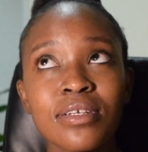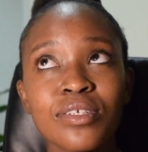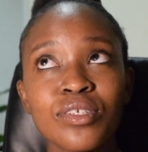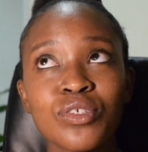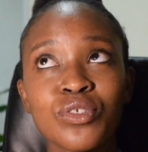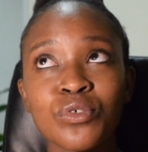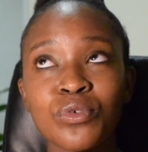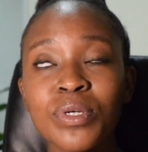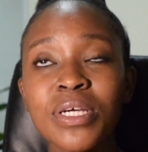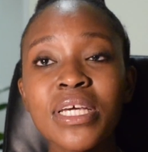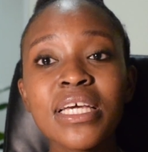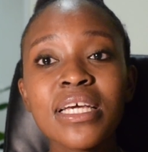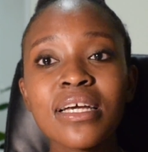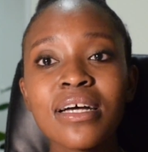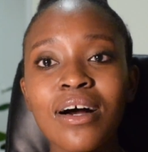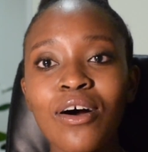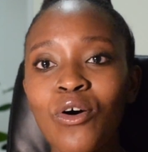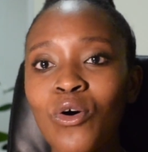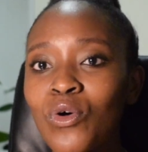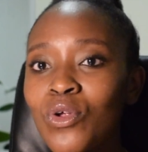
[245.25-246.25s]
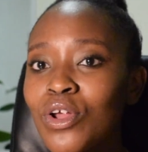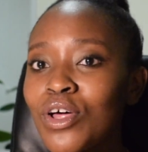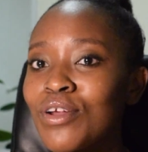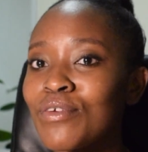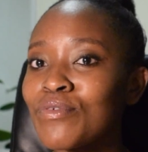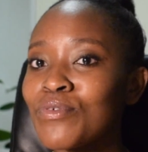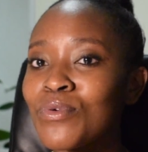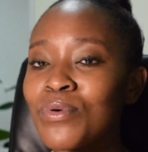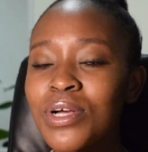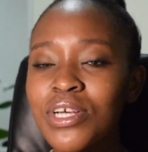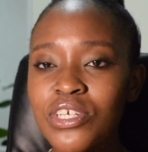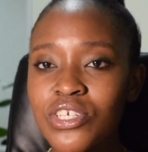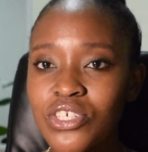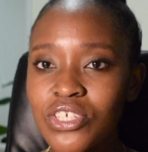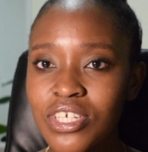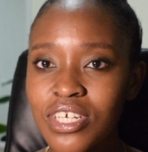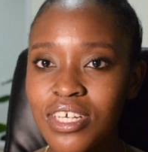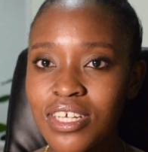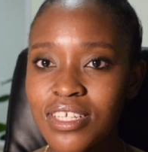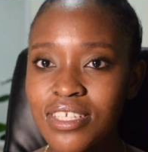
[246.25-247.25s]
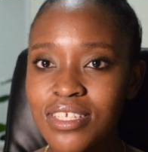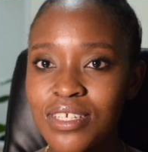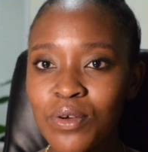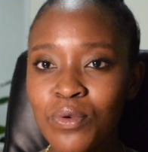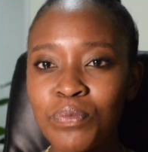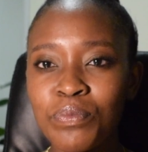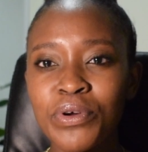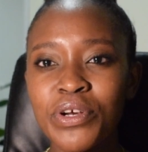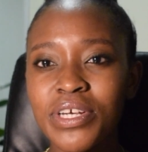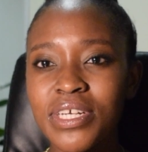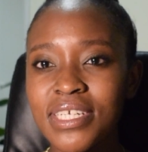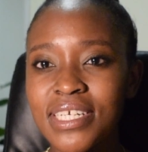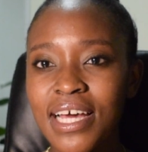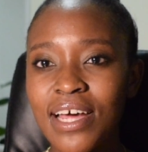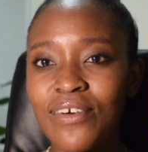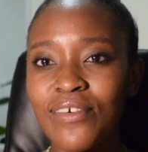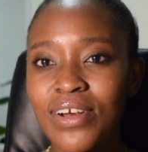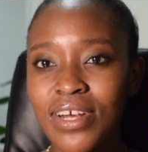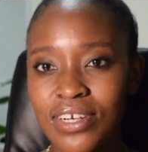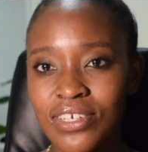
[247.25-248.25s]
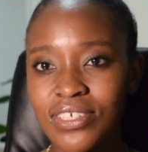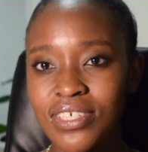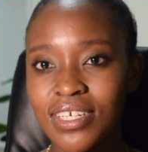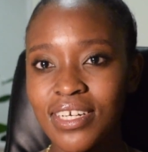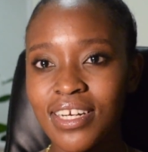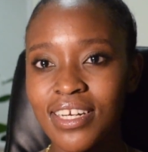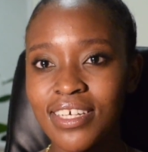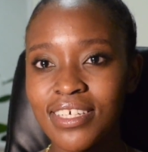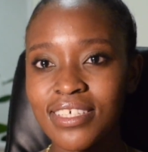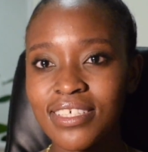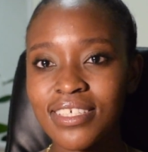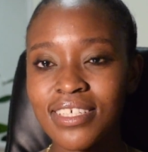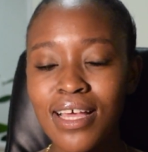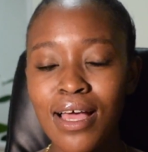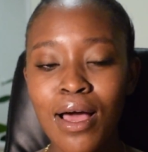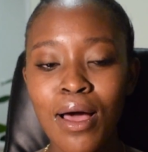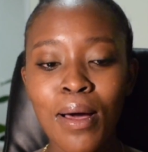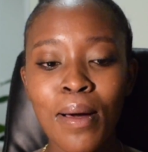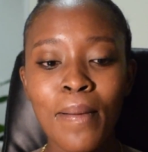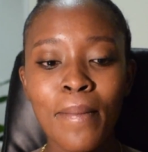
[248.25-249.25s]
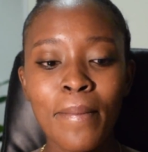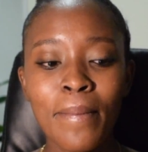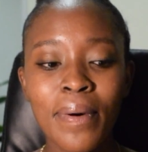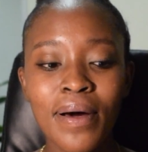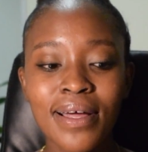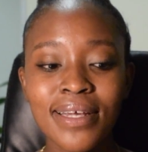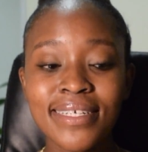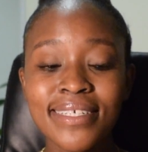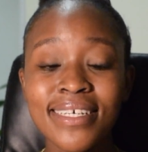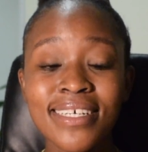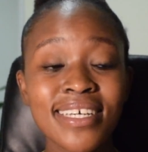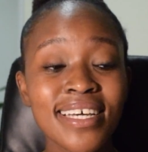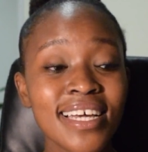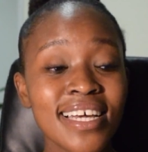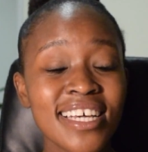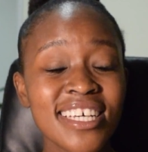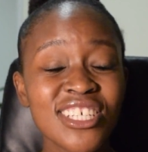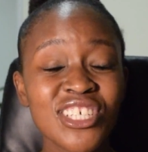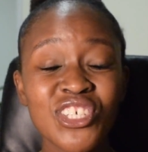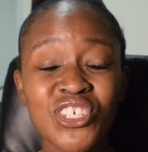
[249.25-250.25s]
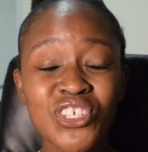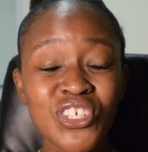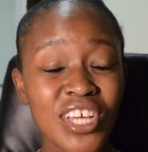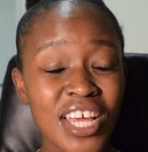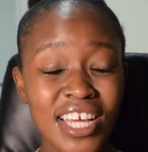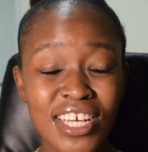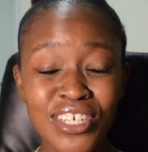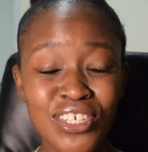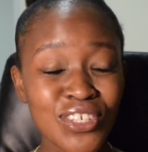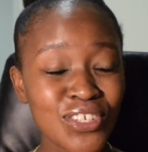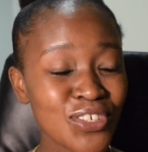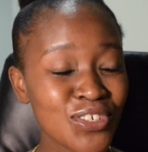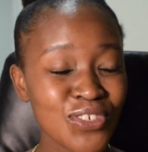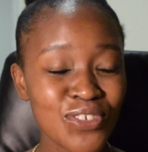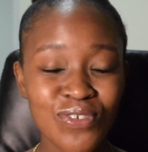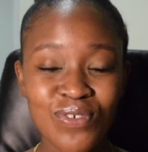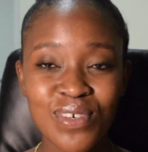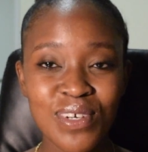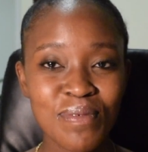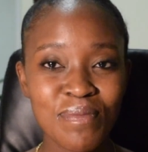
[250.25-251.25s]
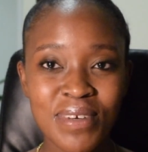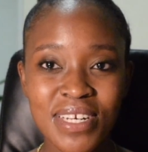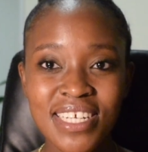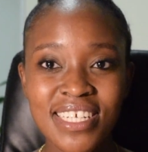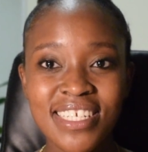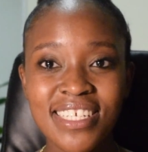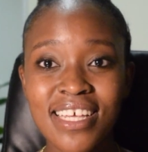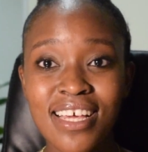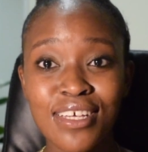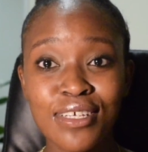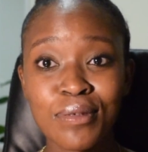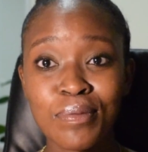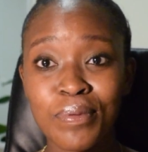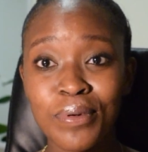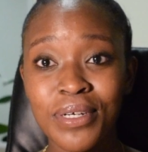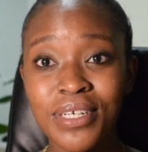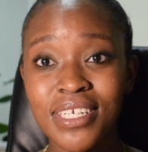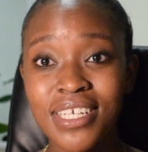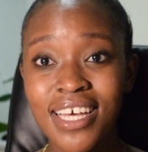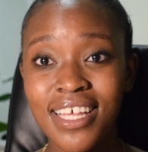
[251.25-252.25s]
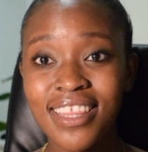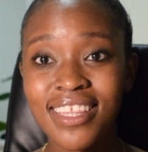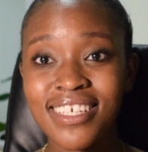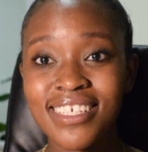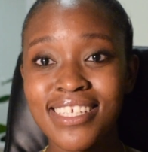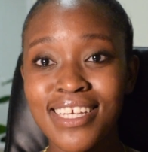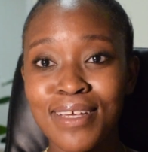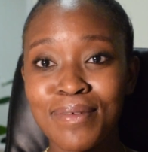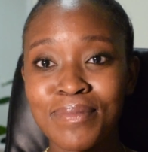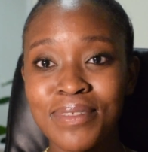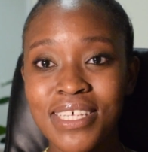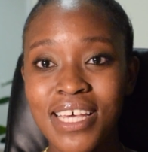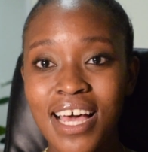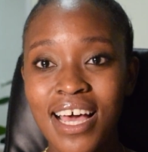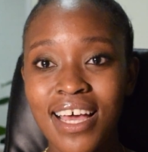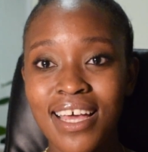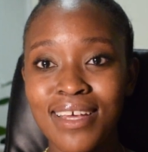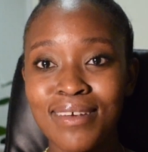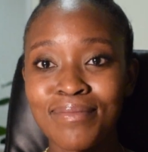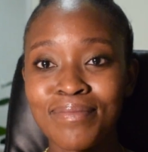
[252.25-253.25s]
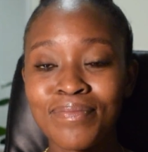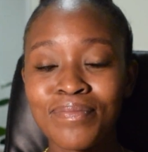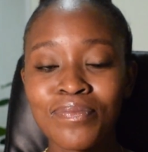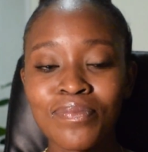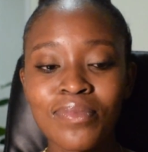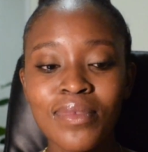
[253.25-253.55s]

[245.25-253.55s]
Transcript: doing a whole lot of questions, pretty directionless, but it's extremely desperate at the same time.